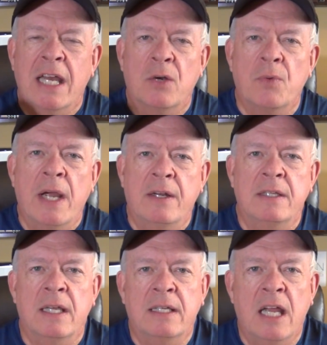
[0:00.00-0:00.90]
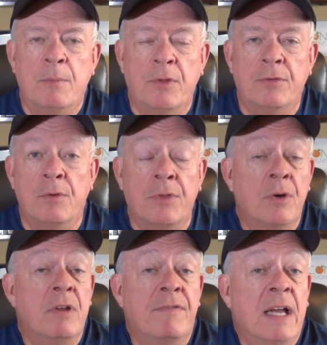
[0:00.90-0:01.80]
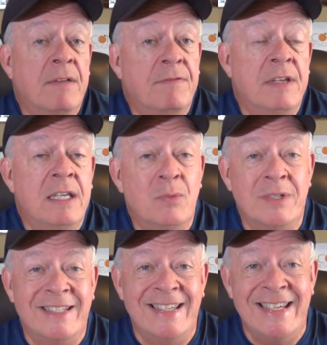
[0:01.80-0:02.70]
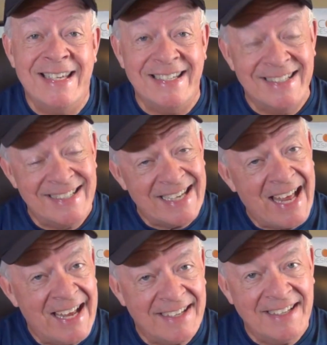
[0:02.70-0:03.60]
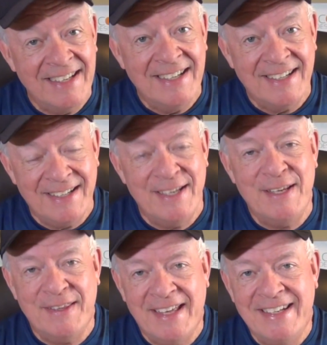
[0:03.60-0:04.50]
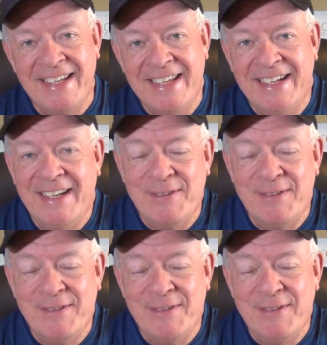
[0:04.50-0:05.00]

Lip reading: kind of routing that cable through. 35 feet was the exact length I needed.